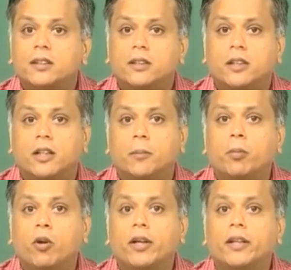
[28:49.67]
that are
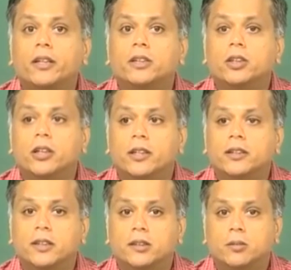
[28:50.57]
employed in engineering
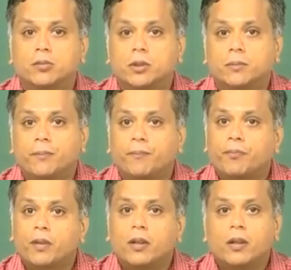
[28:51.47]
systems.
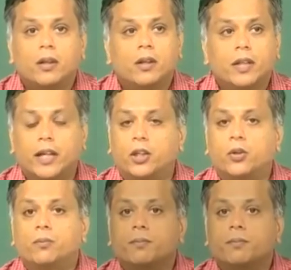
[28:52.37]
Thank you.